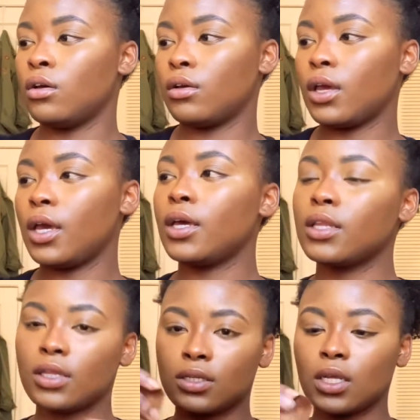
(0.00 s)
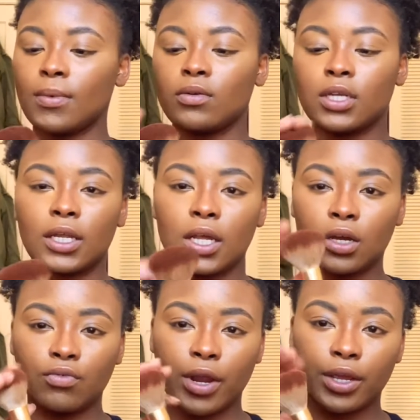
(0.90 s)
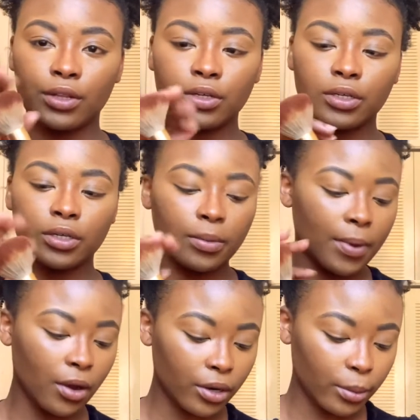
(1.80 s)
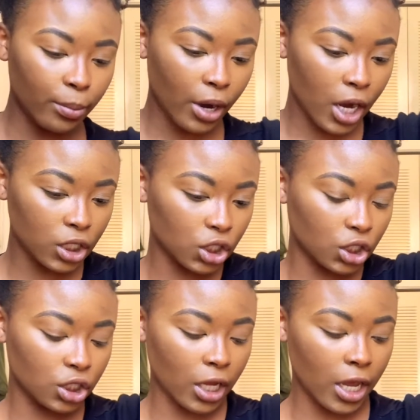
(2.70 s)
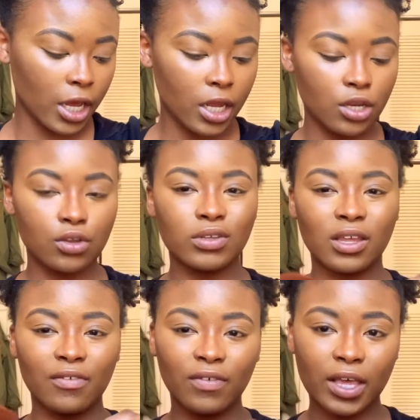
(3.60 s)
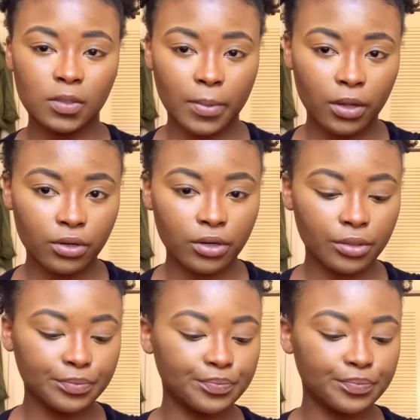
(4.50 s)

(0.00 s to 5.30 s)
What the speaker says: Okay, and then this time I will take like a regular powder brush and use a face powder.